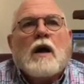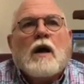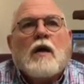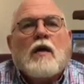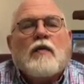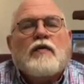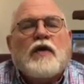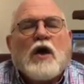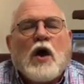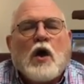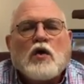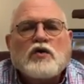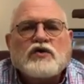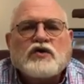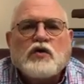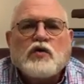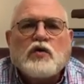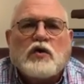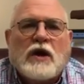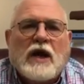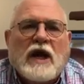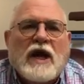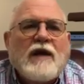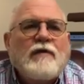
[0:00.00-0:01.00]
those who
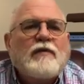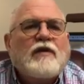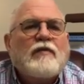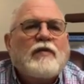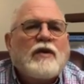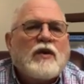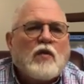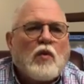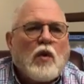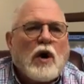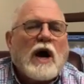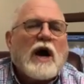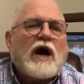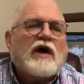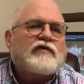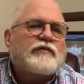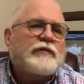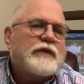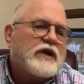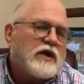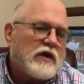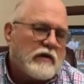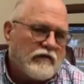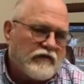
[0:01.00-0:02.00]
claim to be wise
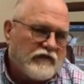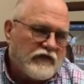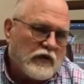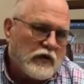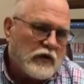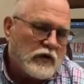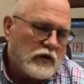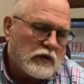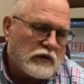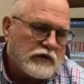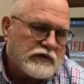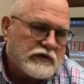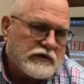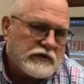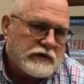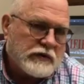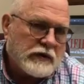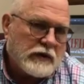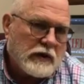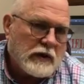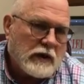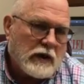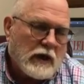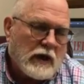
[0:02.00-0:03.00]
become fools.
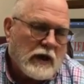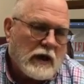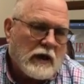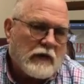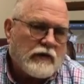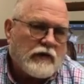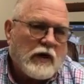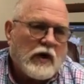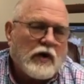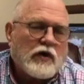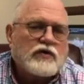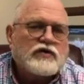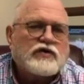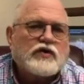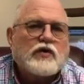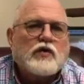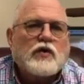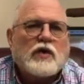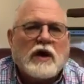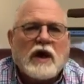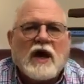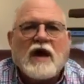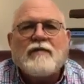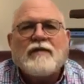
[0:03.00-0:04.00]
Those who
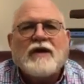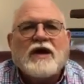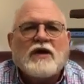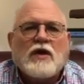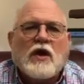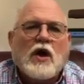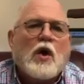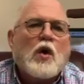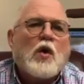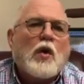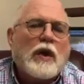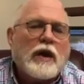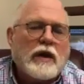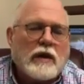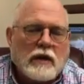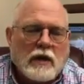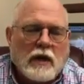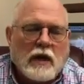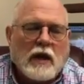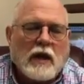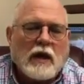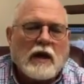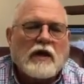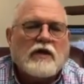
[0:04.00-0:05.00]
claim they know it,
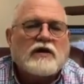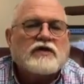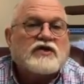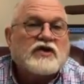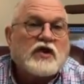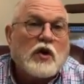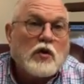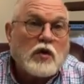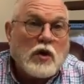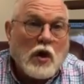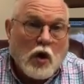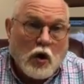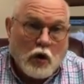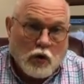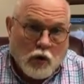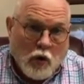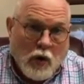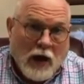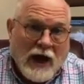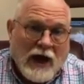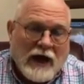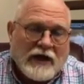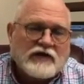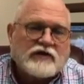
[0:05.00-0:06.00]
and the so-called
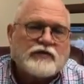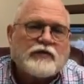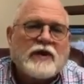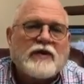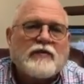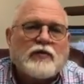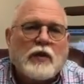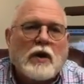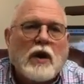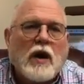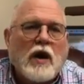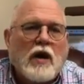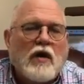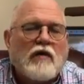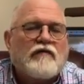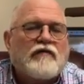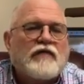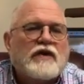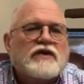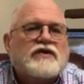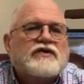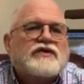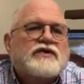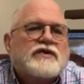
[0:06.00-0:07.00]
wise people of
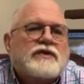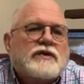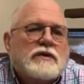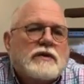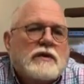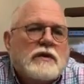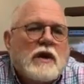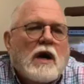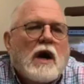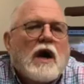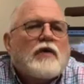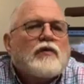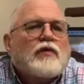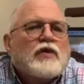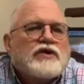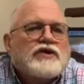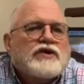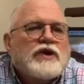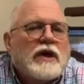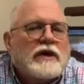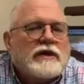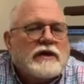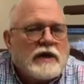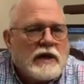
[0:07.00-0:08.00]
this
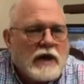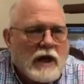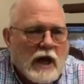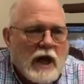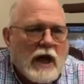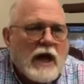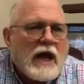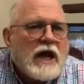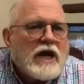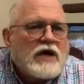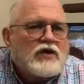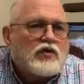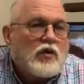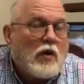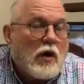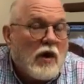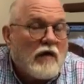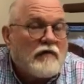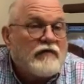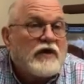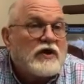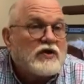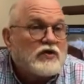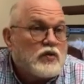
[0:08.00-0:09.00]
God-rejecting age or
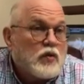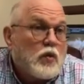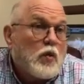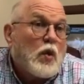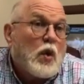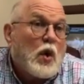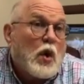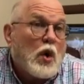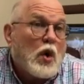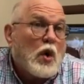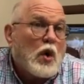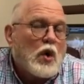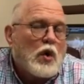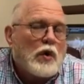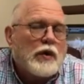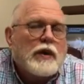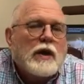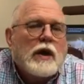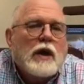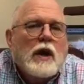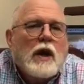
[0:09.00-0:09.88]
of this world,